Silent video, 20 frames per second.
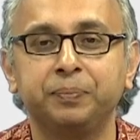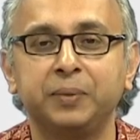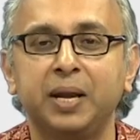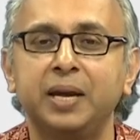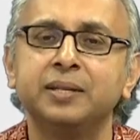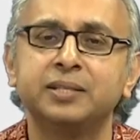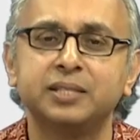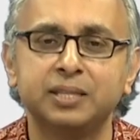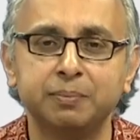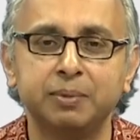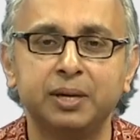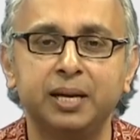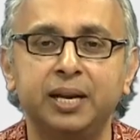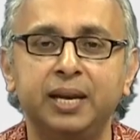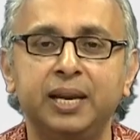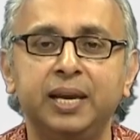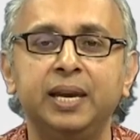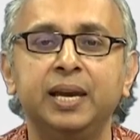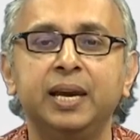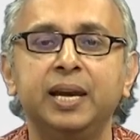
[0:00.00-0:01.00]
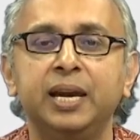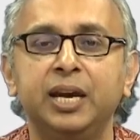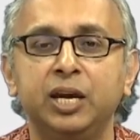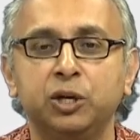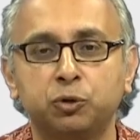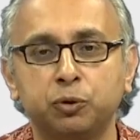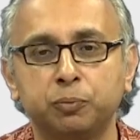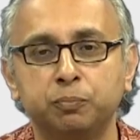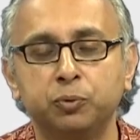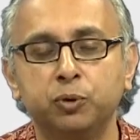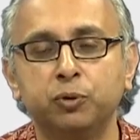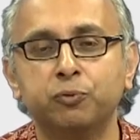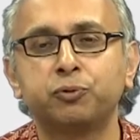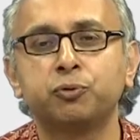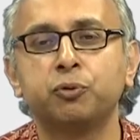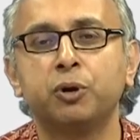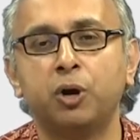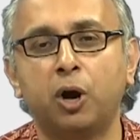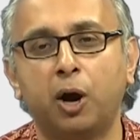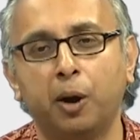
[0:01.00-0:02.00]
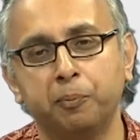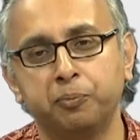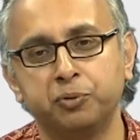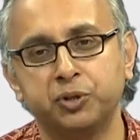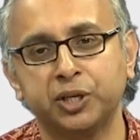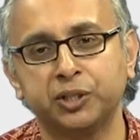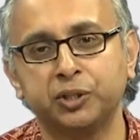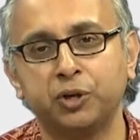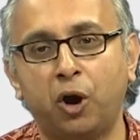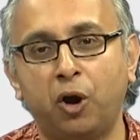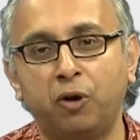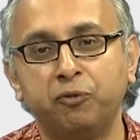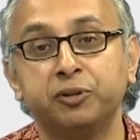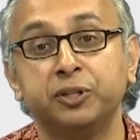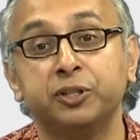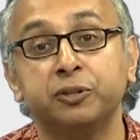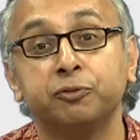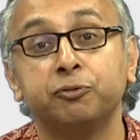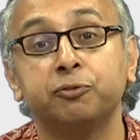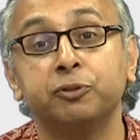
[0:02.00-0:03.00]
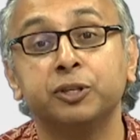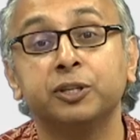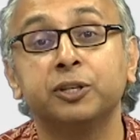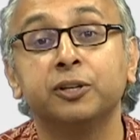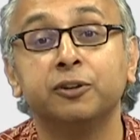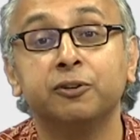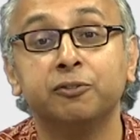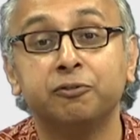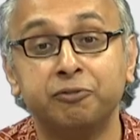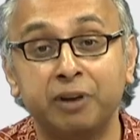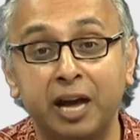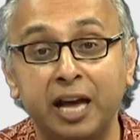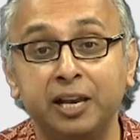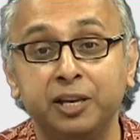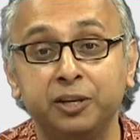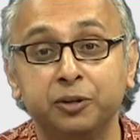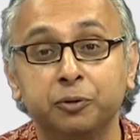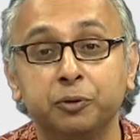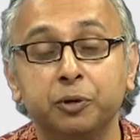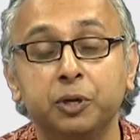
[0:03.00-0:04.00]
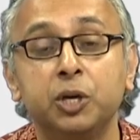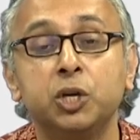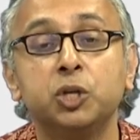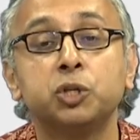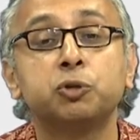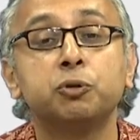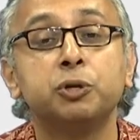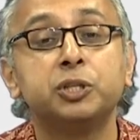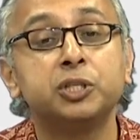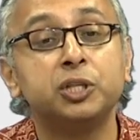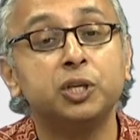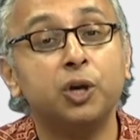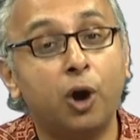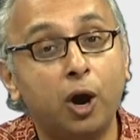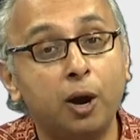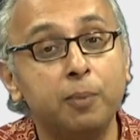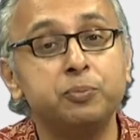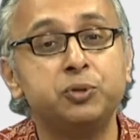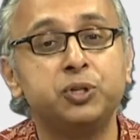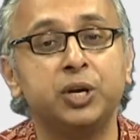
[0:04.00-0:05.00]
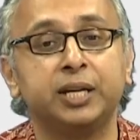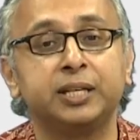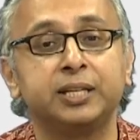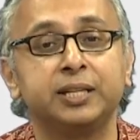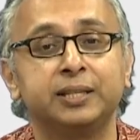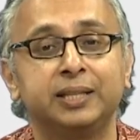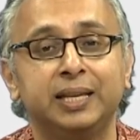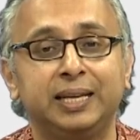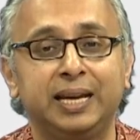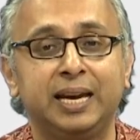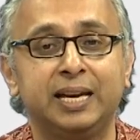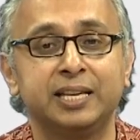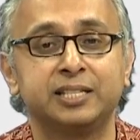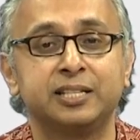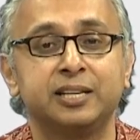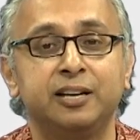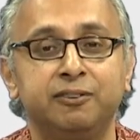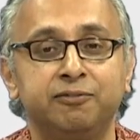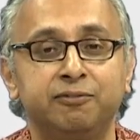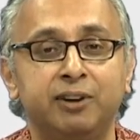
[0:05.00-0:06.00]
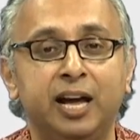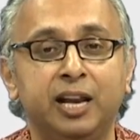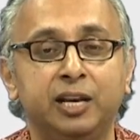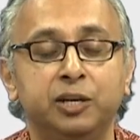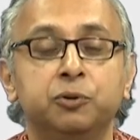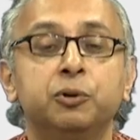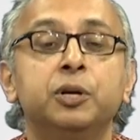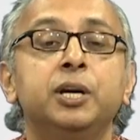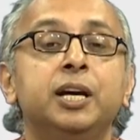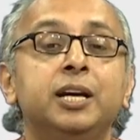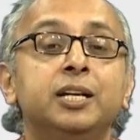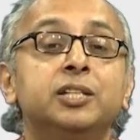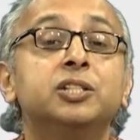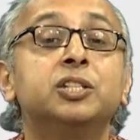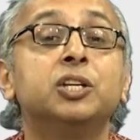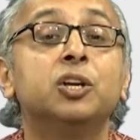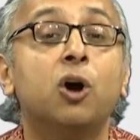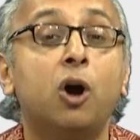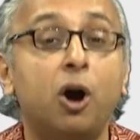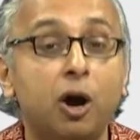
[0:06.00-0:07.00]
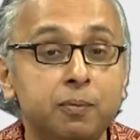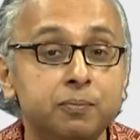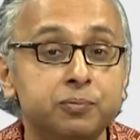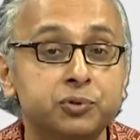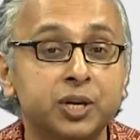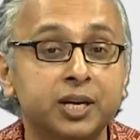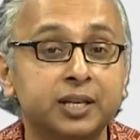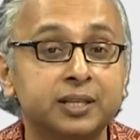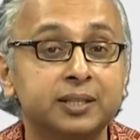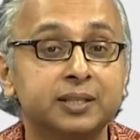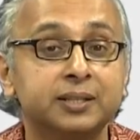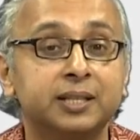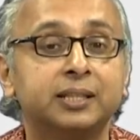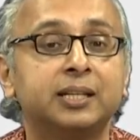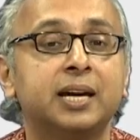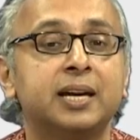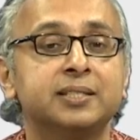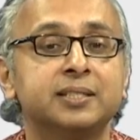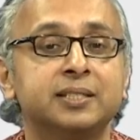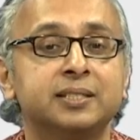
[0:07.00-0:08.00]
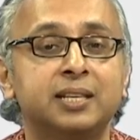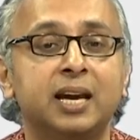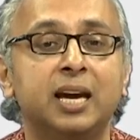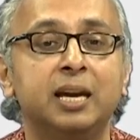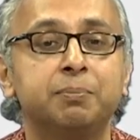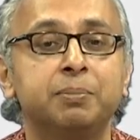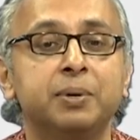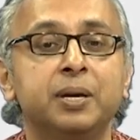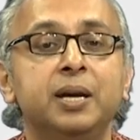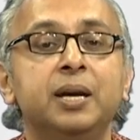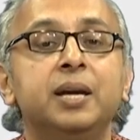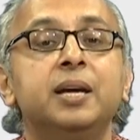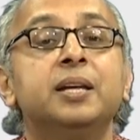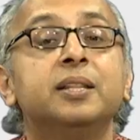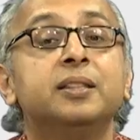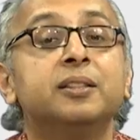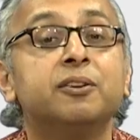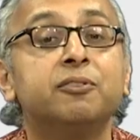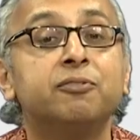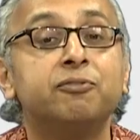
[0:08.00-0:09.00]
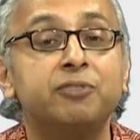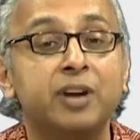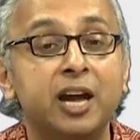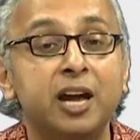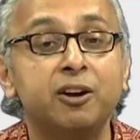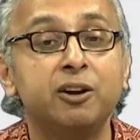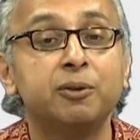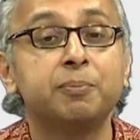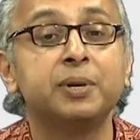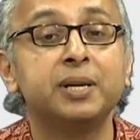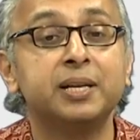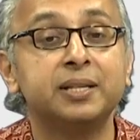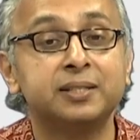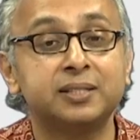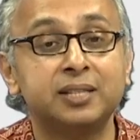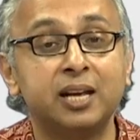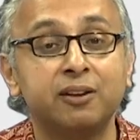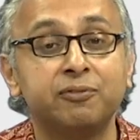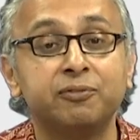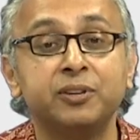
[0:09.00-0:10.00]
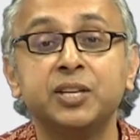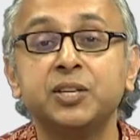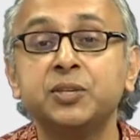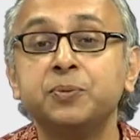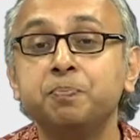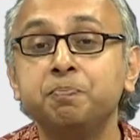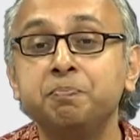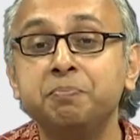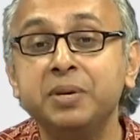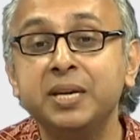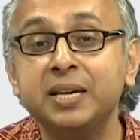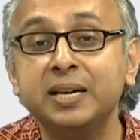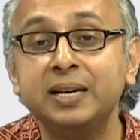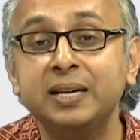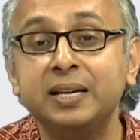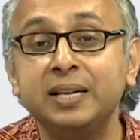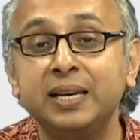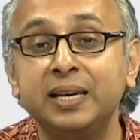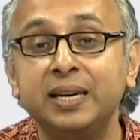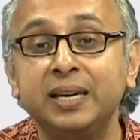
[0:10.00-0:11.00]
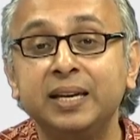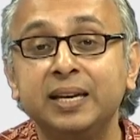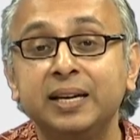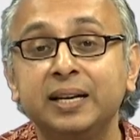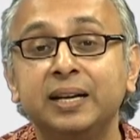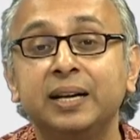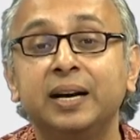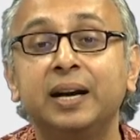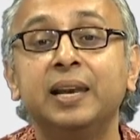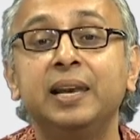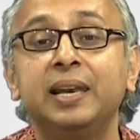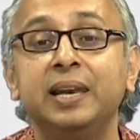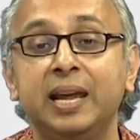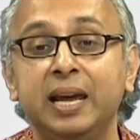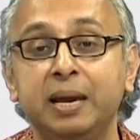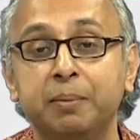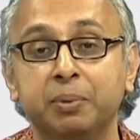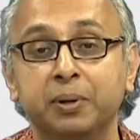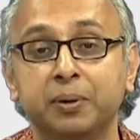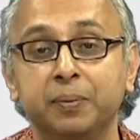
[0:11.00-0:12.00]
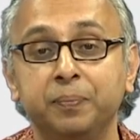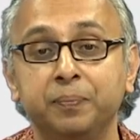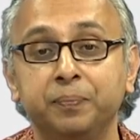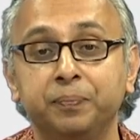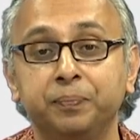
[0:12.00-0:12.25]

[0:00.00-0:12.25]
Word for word: And similarly, it could move to an object of a different value. So it's the object that has a value, it's the object that has a type. The variable itself is merely a label.